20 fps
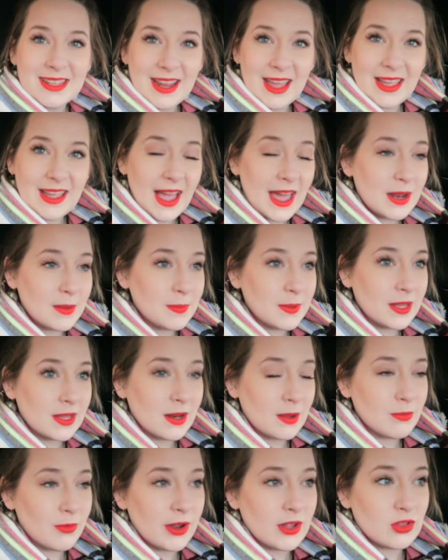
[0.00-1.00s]
today and I'm
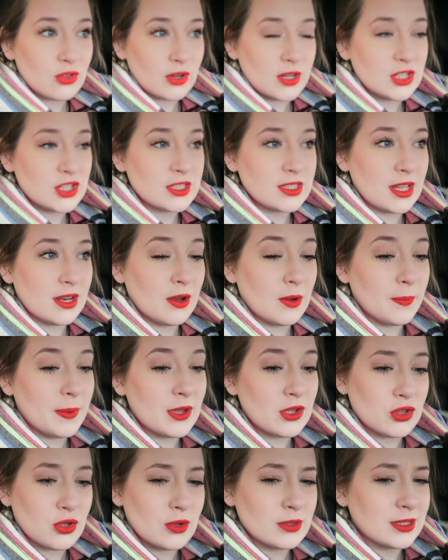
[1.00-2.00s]
picking up Rachel. I just sent her a
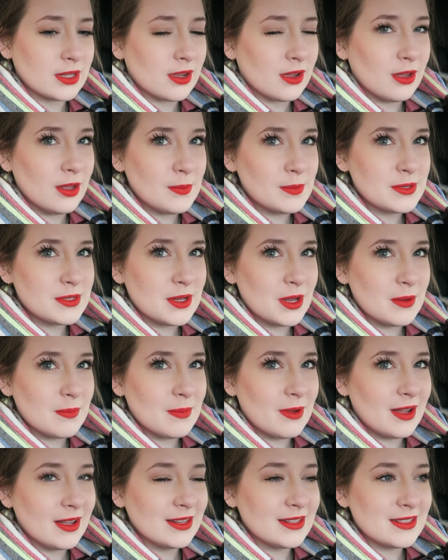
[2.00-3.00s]
picture. I was like, I hope you
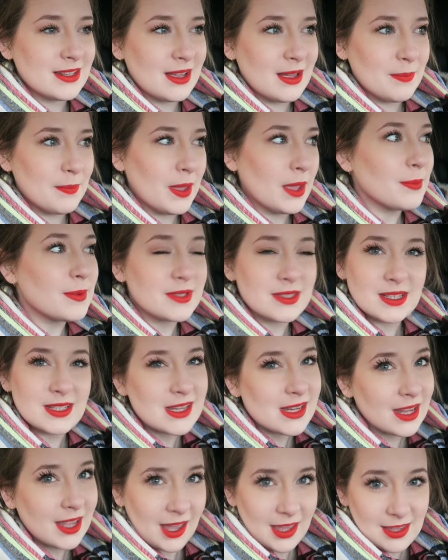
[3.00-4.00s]
don't mind uh,
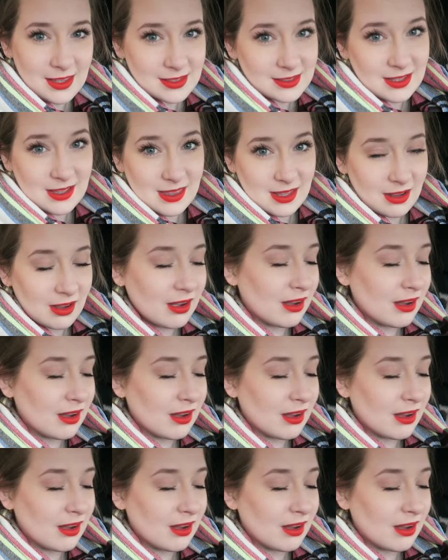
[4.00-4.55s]
babysitting cakes in the